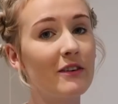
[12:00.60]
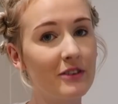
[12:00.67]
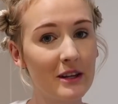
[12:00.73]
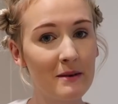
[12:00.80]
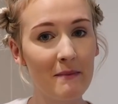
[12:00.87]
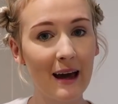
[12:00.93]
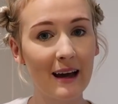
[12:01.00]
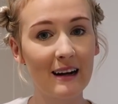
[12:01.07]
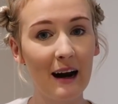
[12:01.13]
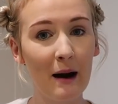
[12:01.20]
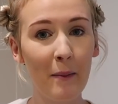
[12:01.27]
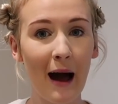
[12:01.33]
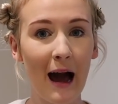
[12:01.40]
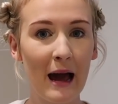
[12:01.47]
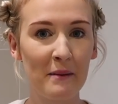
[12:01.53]
So for the
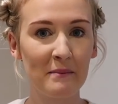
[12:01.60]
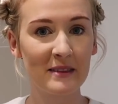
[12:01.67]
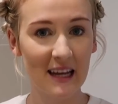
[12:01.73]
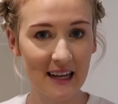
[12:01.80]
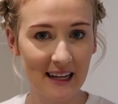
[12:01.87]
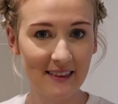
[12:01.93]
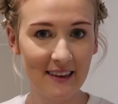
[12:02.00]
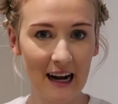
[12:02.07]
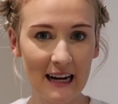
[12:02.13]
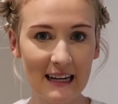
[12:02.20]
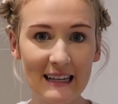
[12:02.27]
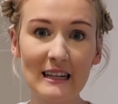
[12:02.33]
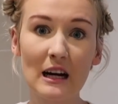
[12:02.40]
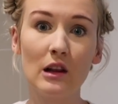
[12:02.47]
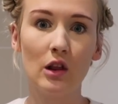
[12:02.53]
makeup, I'm thinking that I
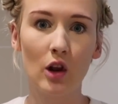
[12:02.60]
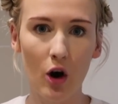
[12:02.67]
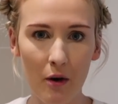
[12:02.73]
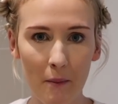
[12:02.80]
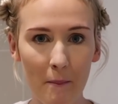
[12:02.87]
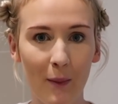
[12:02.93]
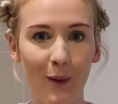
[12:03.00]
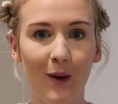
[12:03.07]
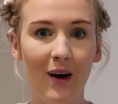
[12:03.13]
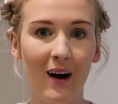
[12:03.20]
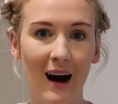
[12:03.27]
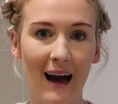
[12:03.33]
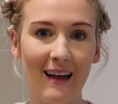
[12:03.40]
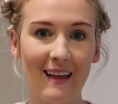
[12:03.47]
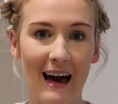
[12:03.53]
need a lot more
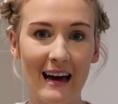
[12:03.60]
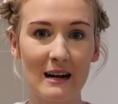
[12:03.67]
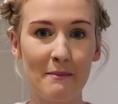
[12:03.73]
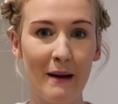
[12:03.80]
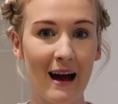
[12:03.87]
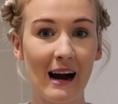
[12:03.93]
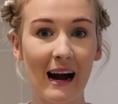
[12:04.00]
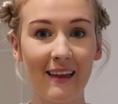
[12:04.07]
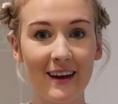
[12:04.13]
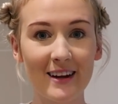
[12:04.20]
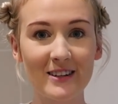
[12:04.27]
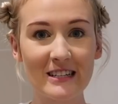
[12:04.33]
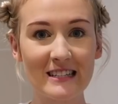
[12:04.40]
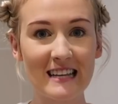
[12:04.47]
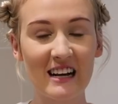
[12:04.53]
highlighter. My
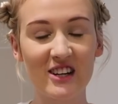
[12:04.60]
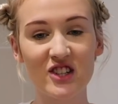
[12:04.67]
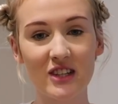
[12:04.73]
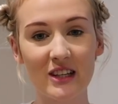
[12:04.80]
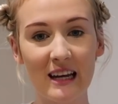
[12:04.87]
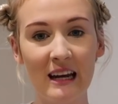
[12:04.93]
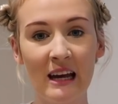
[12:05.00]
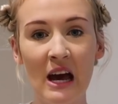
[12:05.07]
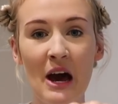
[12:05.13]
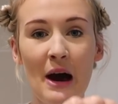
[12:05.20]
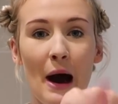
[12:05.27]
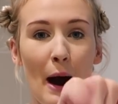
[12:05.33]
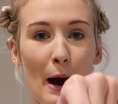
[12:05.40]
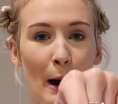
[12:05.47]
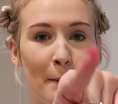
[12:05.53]
highlighter is actually
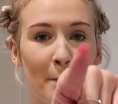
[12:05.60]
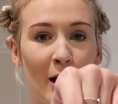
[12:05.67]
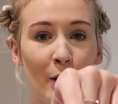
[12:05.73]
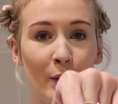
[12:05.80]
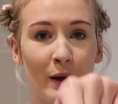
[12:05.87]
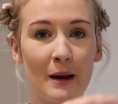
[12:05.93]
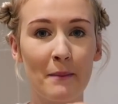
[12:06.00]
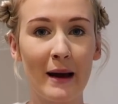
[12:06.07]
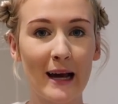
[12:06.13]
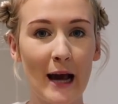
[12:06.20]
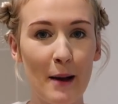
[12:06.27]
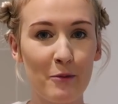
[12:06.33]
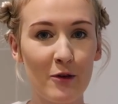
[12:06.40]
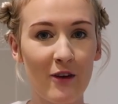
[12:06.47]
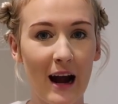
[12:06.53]
um, holding up my
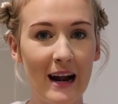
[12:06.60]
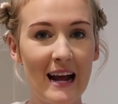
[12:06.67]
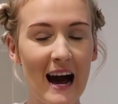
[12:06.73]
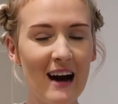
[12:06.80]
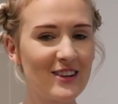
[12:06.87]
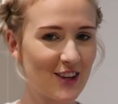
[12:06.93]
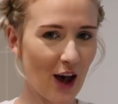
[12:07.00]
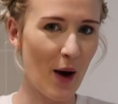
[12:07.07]
camera right now,